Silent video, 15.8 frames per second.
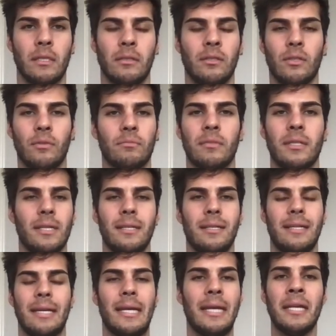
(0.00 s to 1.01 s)
You know,
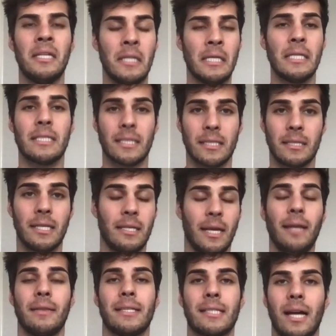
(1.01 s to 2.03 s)
and this
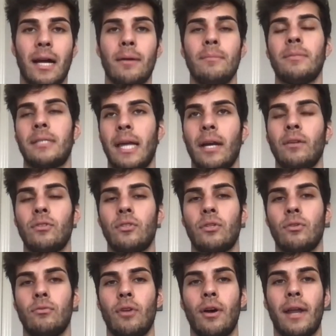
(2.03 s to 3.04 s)
again, this comes down
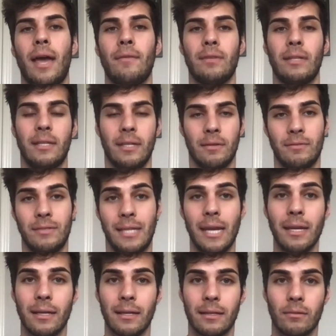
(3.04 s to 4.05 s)
to not having enough
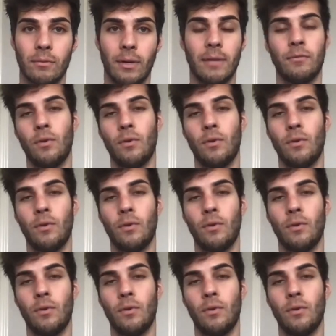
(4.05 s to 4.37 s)
data, right?